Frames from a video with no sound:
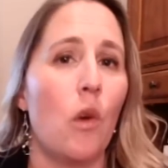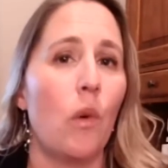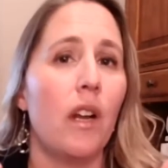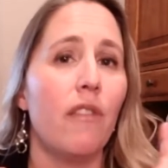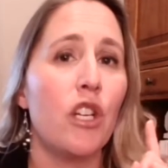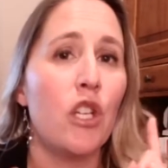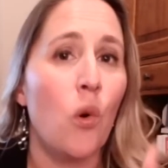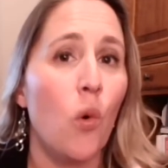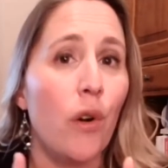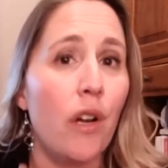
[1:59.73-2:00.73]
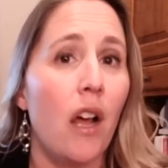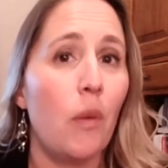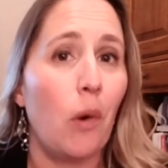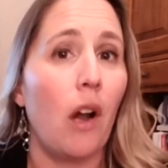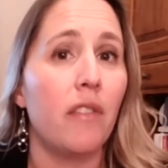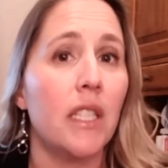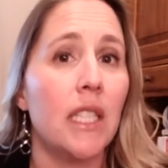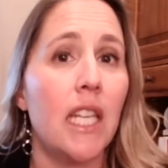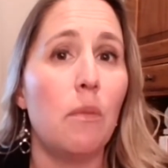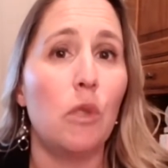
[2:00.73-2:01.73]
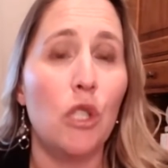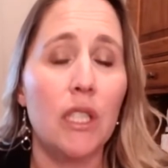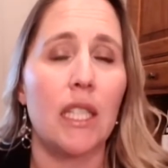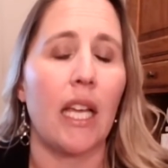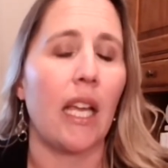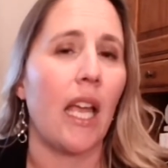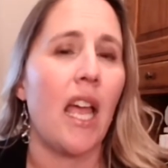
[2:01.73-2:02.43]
whatever your nonprofit team looks like,